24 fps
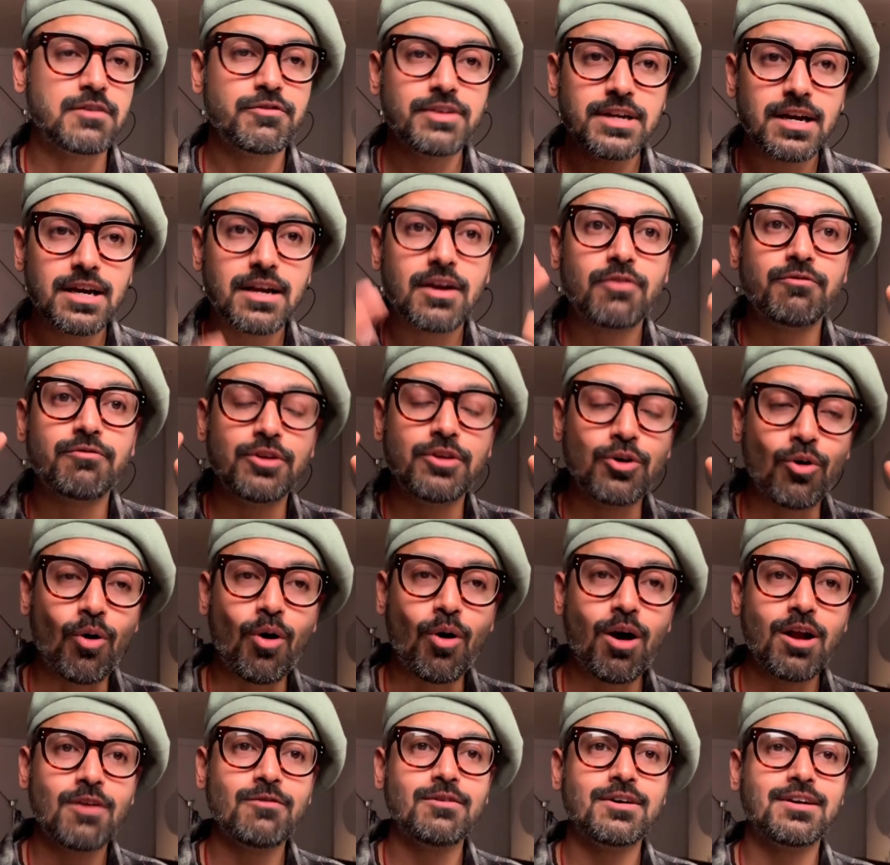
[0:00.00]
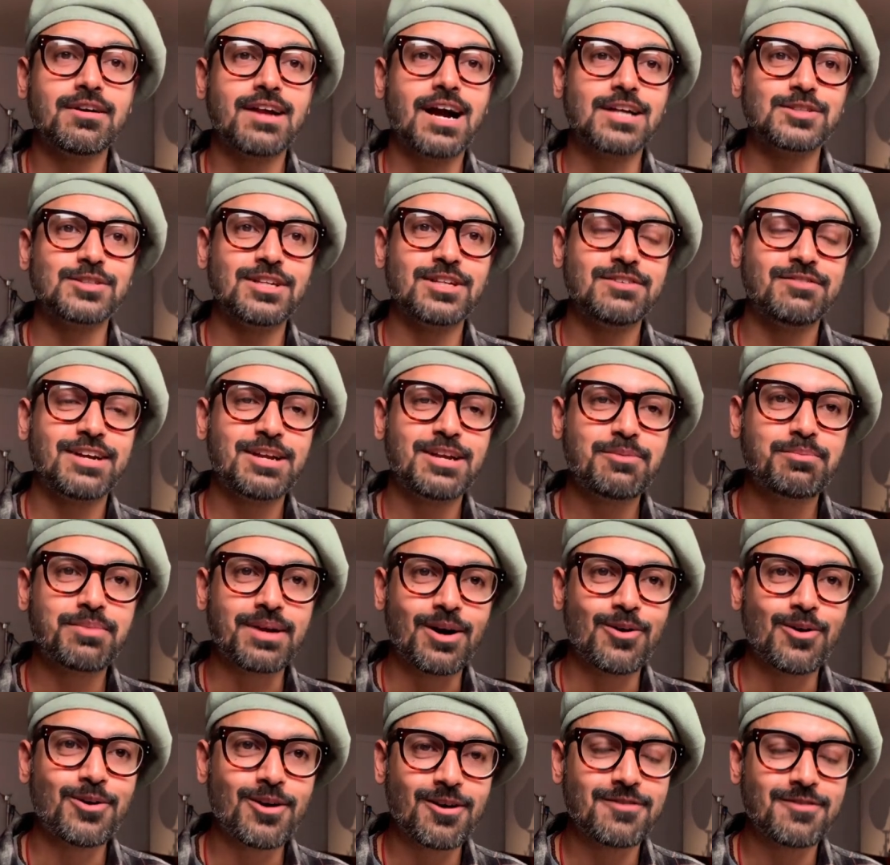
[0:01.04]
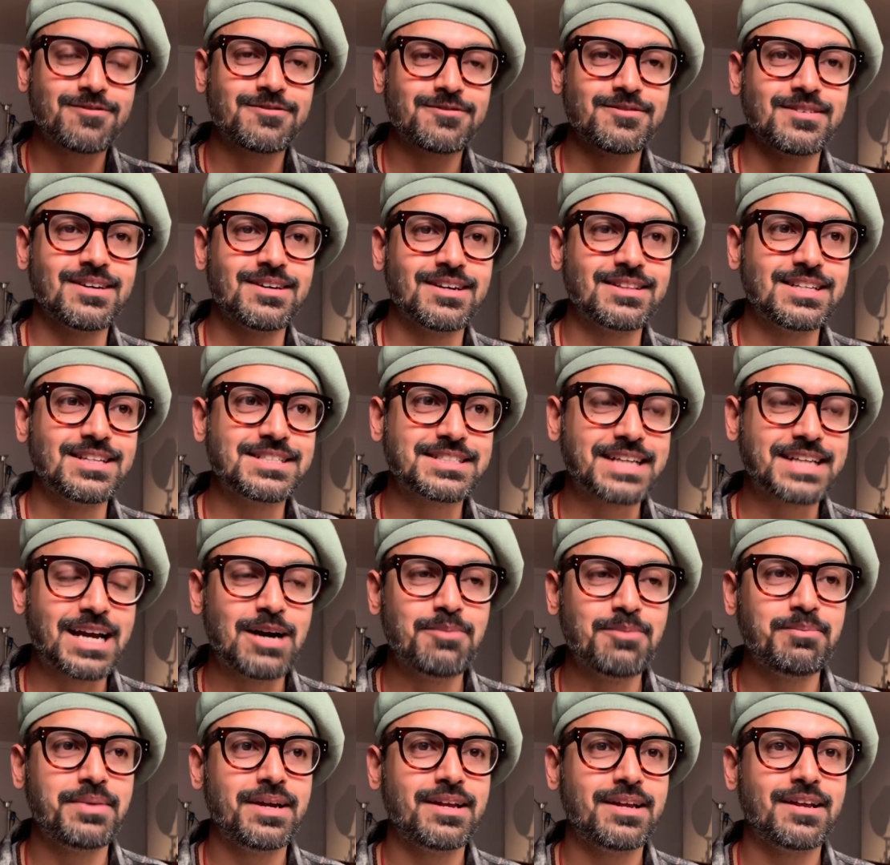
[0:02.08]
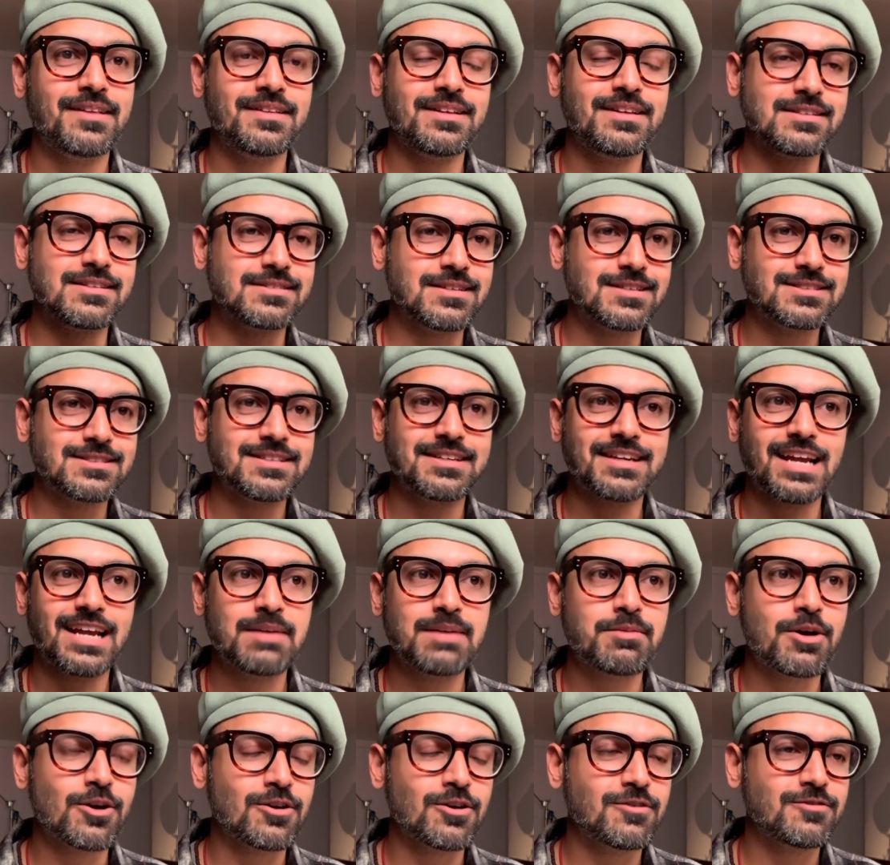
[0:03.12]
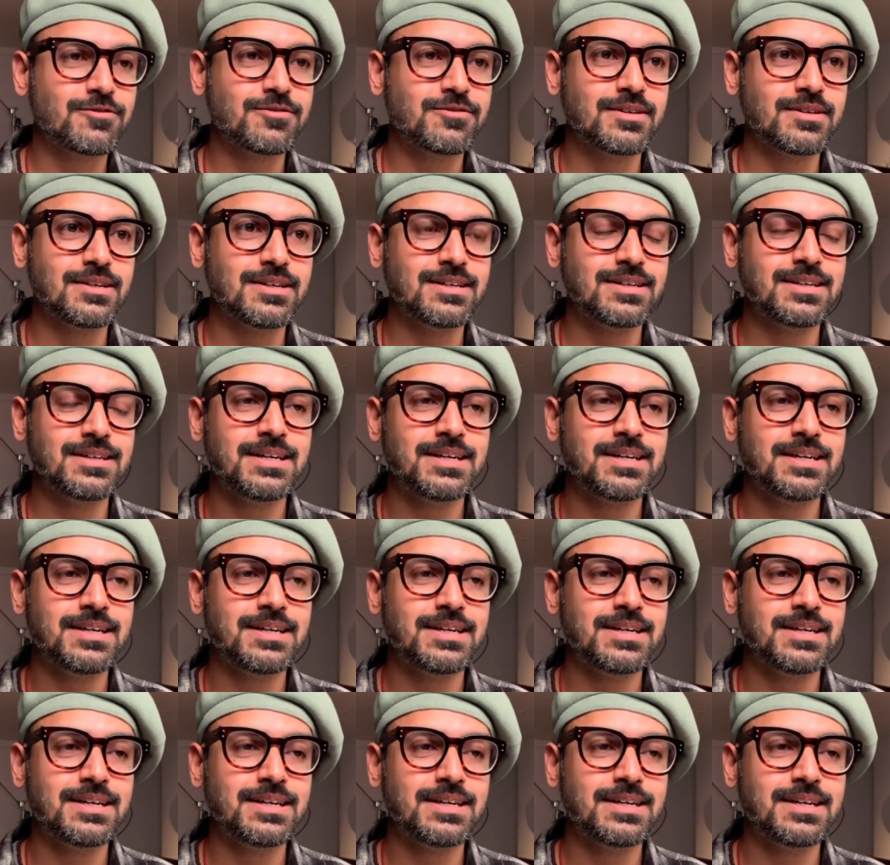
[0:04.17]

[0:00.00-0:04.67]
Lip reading: We all were actually very proud of this campaign and the results that came out of